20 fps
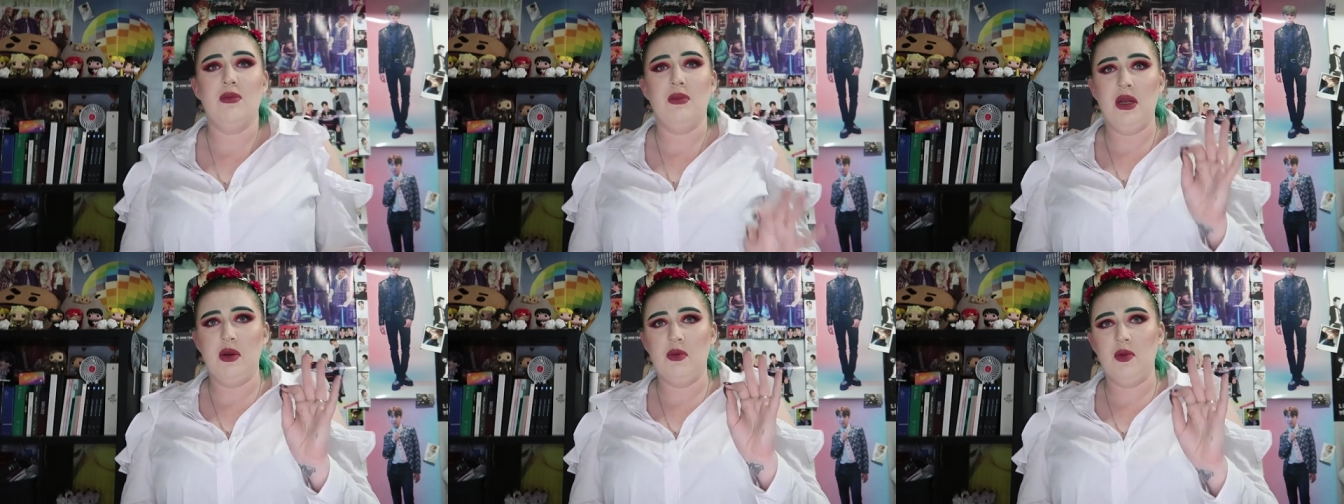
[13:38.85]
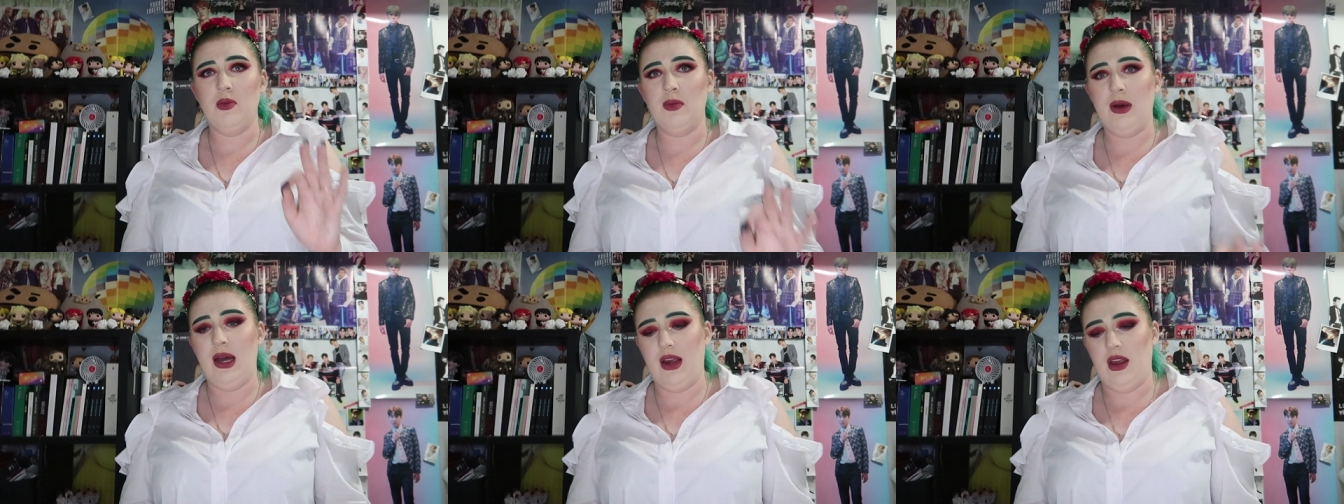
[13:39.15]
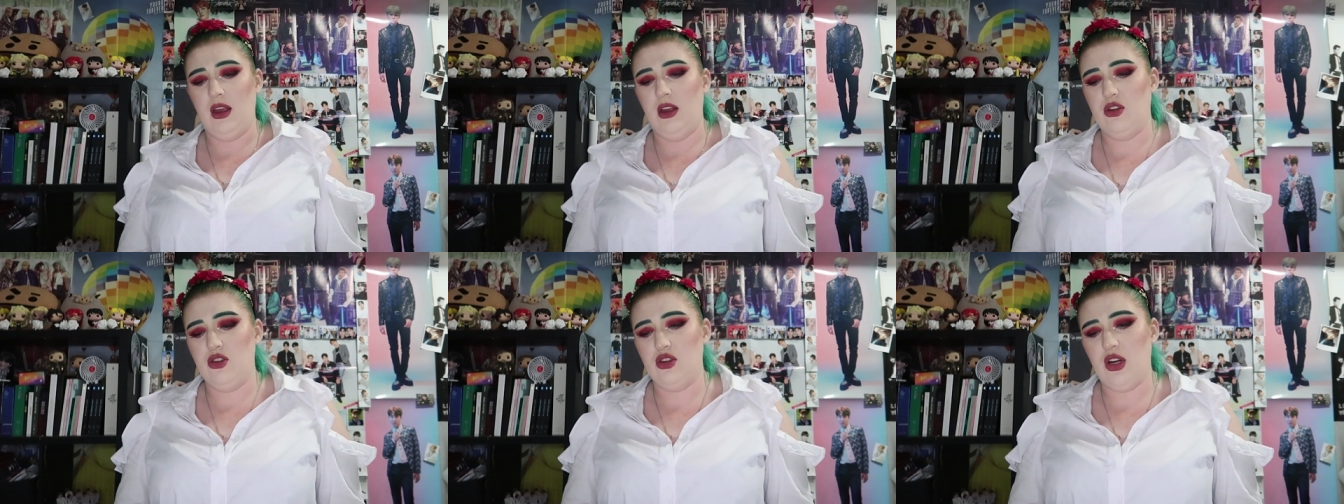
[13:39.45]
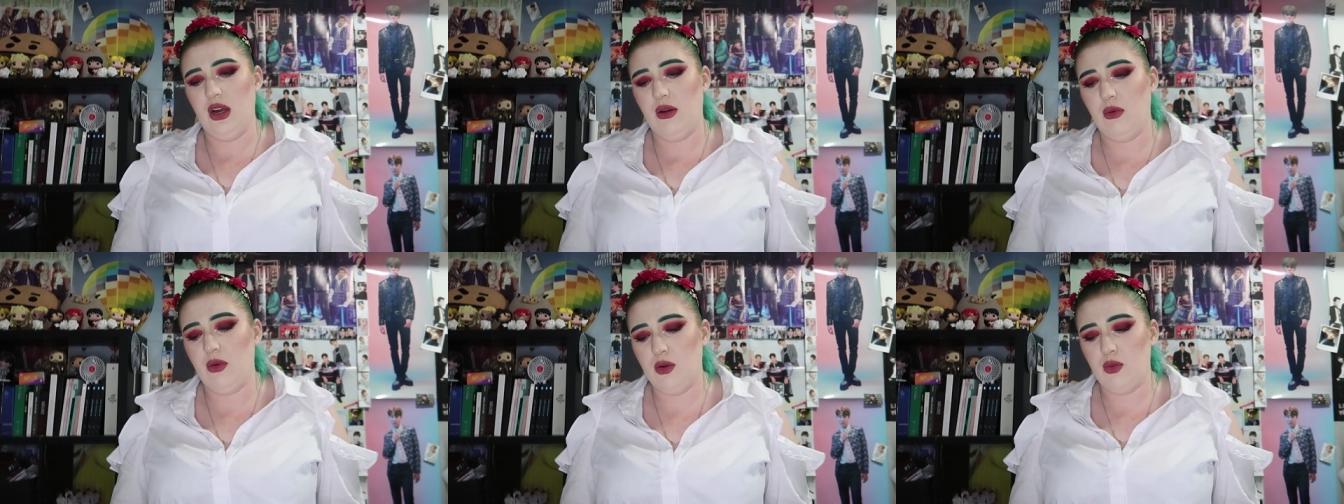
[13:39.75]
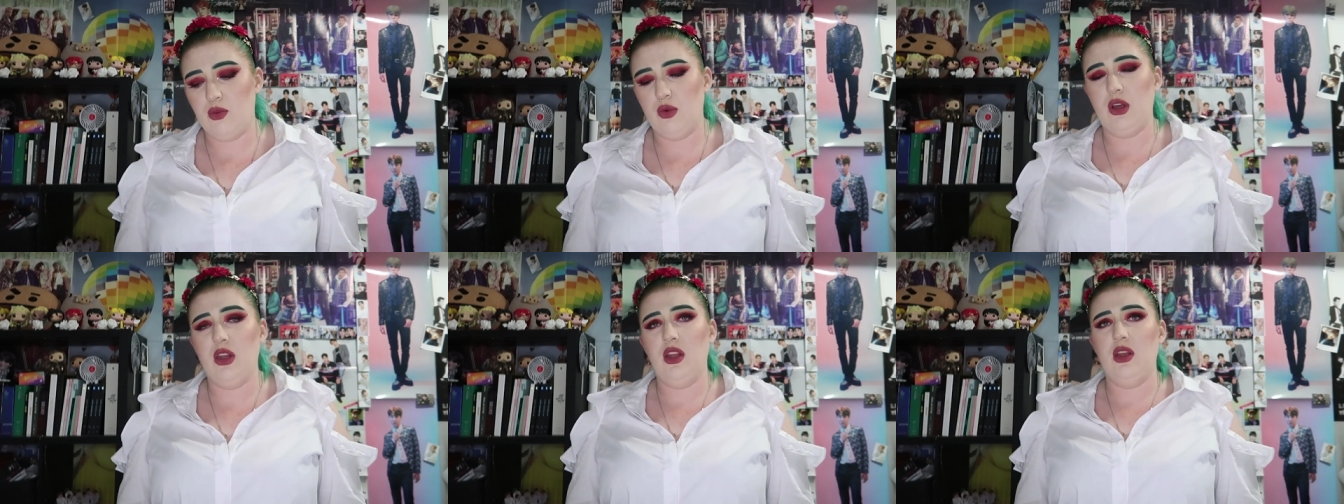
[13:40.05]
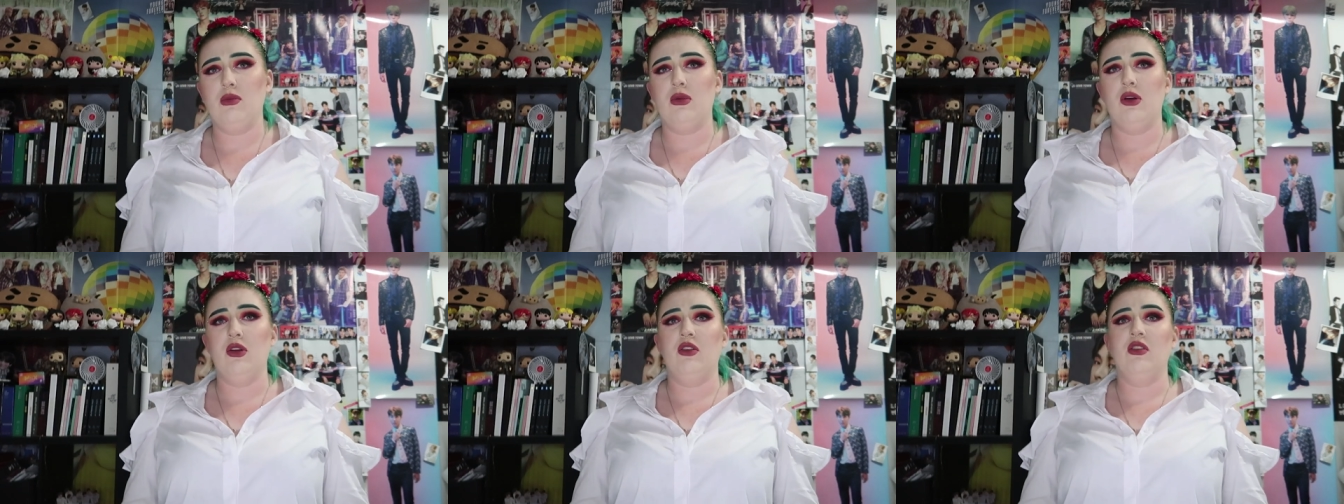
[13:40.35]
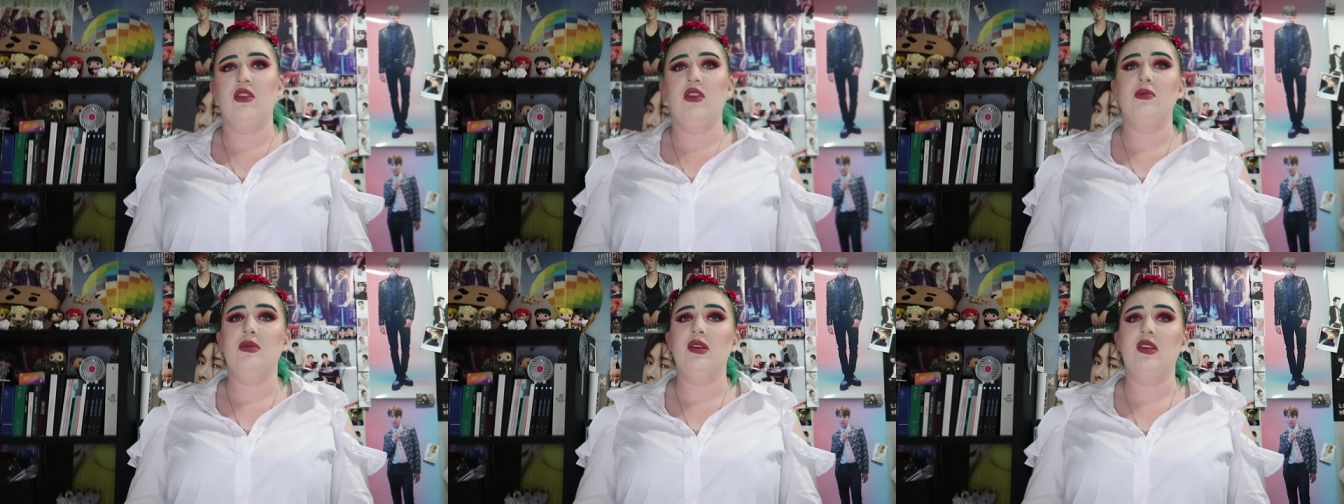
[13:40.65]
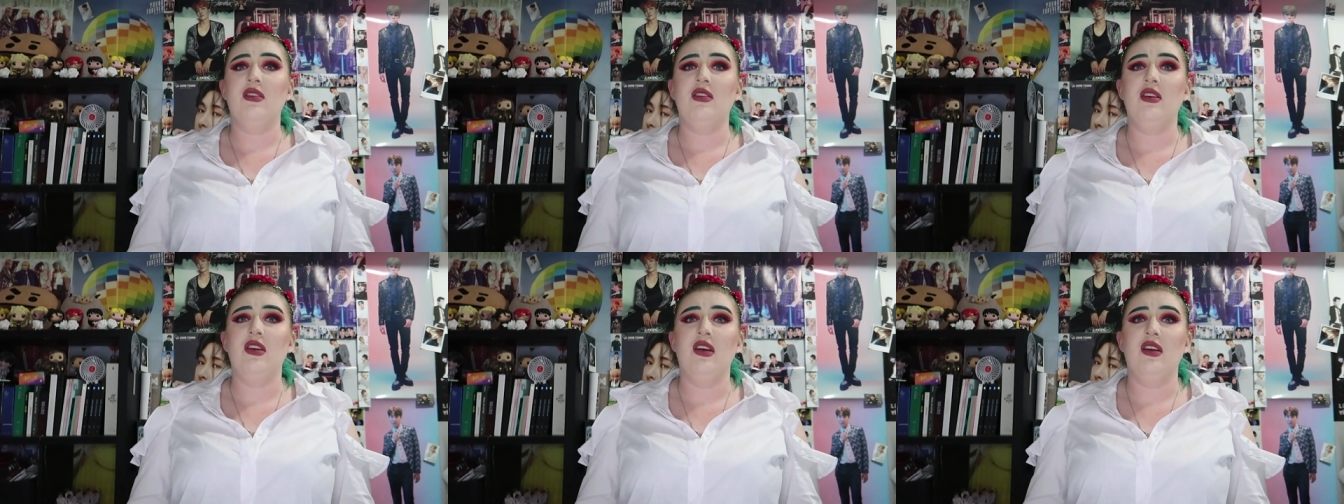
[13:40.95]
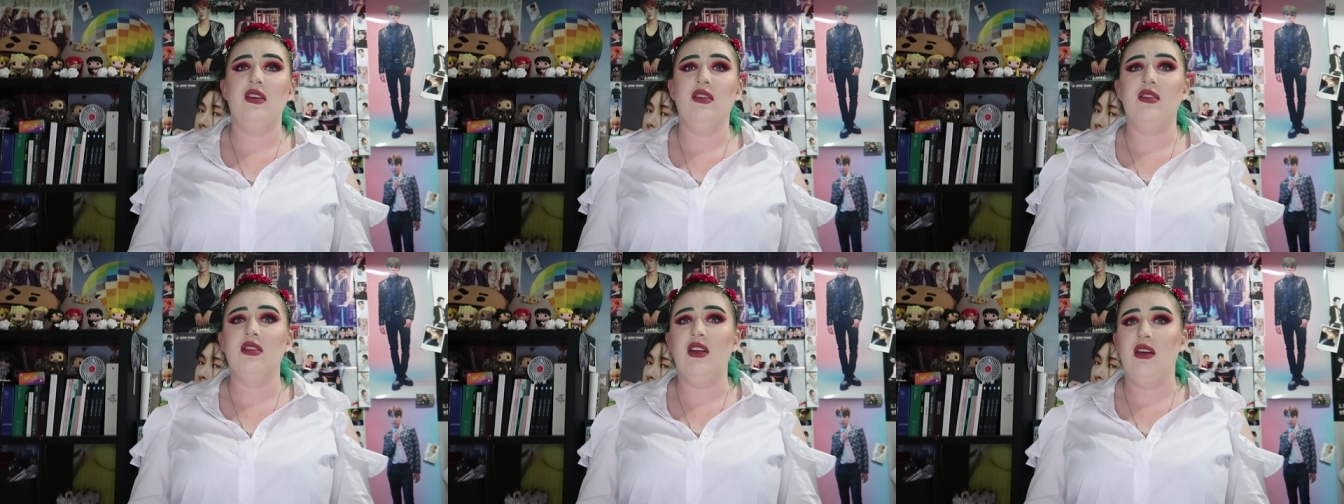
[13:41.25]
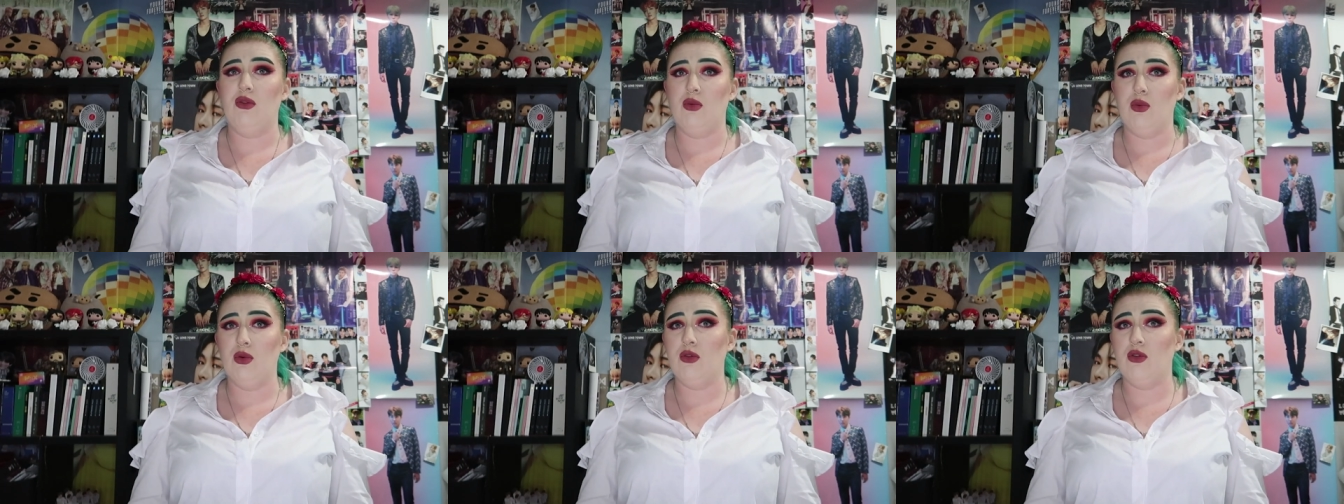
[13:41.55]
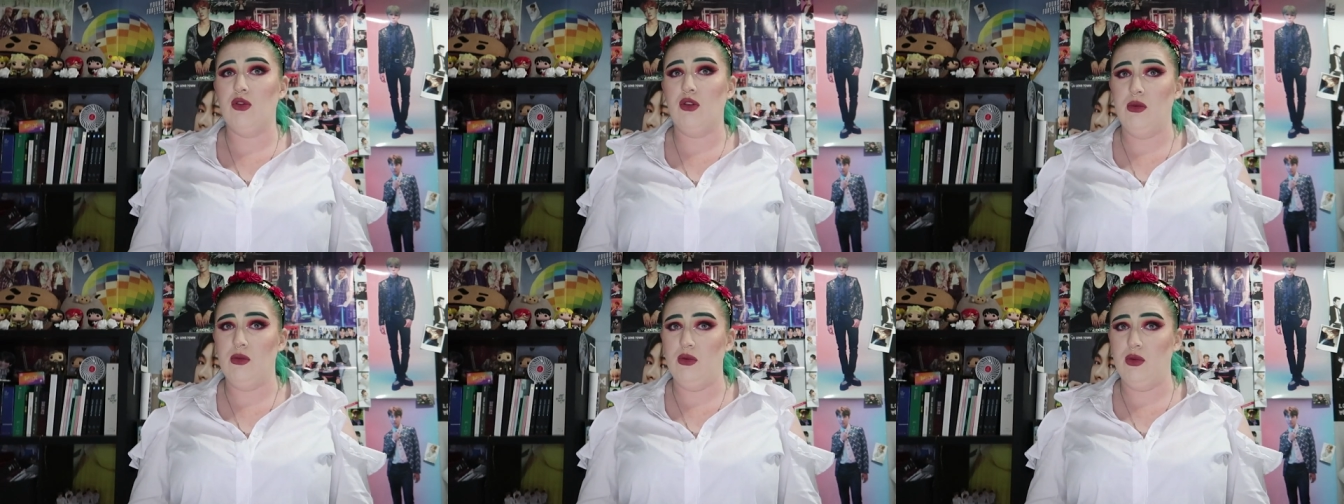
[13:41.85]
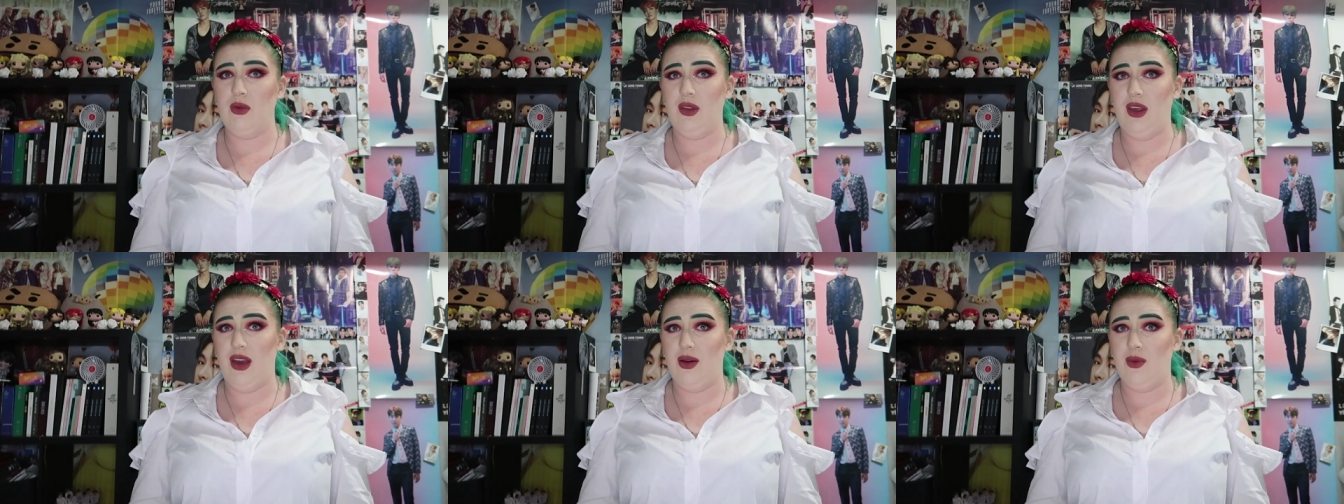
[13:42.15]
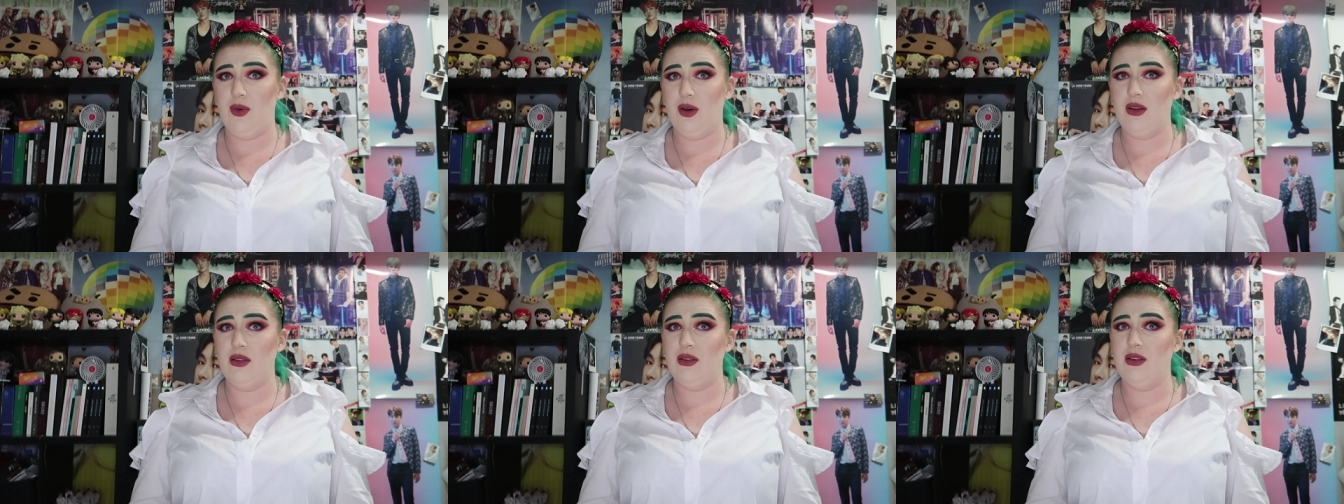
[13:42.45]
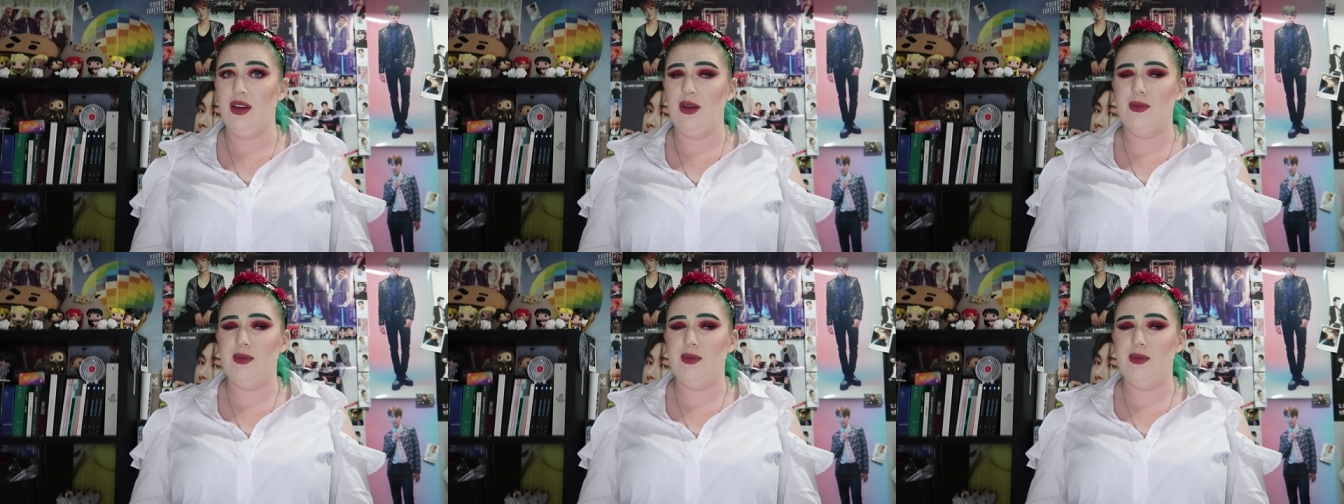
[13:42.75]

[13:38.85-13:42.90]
a minimal backing track when really mostly BTS never performs without one.